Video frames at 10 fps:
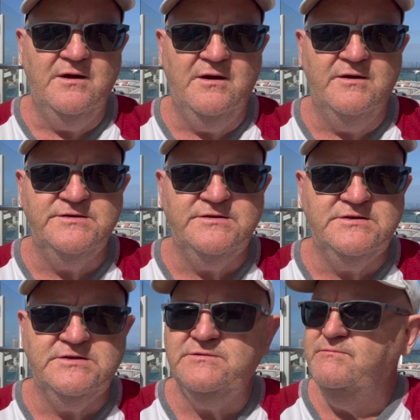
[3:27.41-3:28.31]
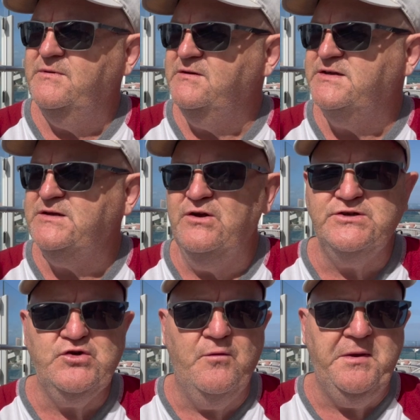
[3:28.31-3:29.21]
uh, doesn't look
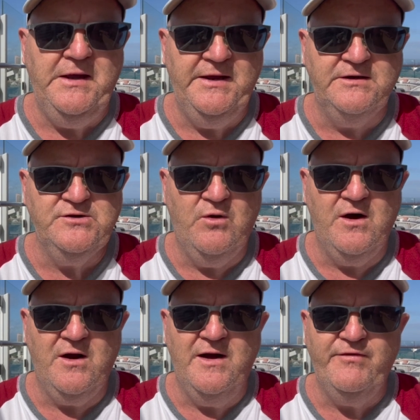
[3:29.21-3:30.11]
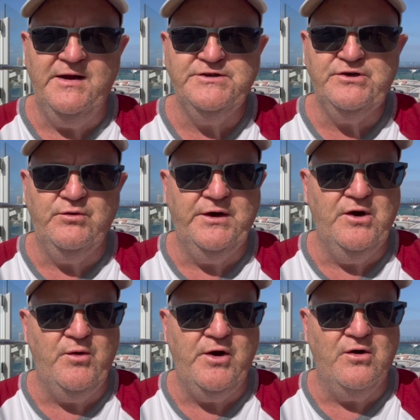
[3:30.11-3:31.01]
so appealing to walk off unless you really
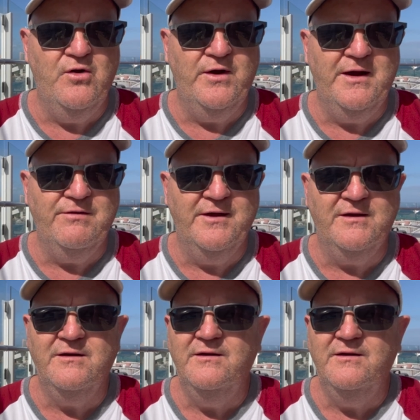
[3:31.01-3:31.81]
know where you're going, I think.